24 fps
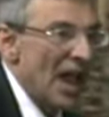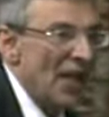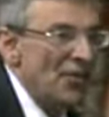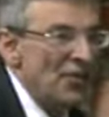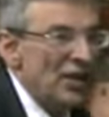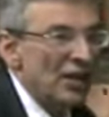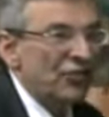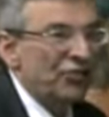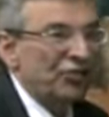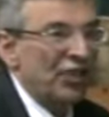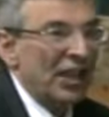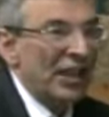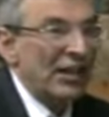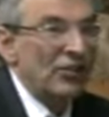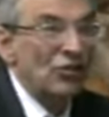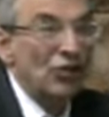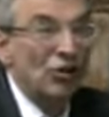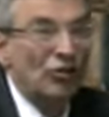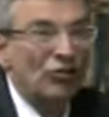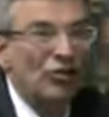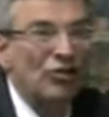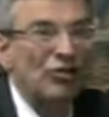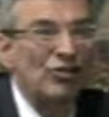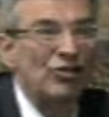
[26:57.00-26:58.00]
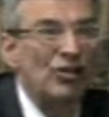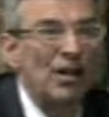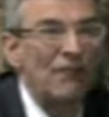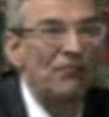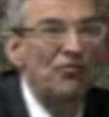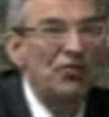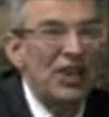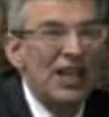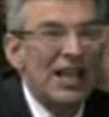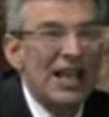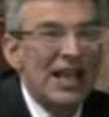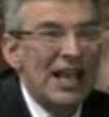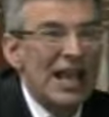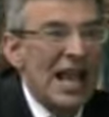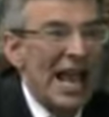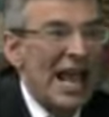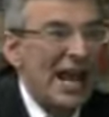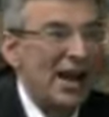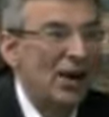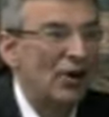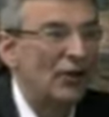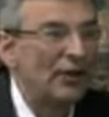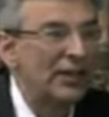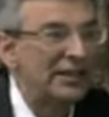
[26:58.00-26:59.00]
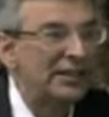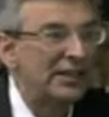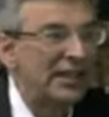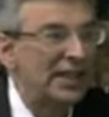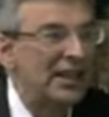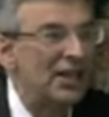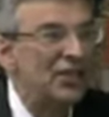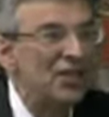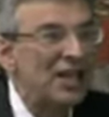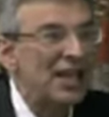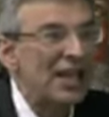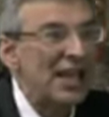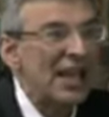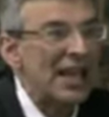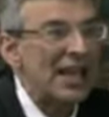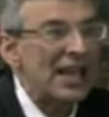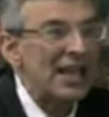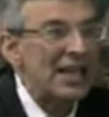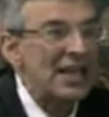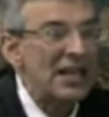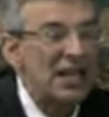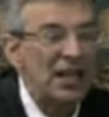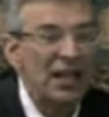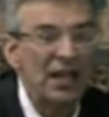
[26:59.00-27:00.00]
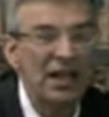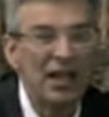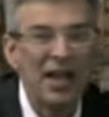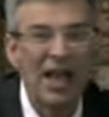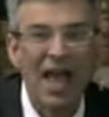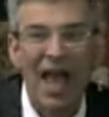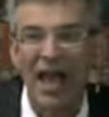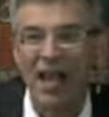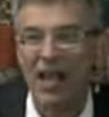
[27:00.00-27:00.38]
and then think there's something inherent in the ink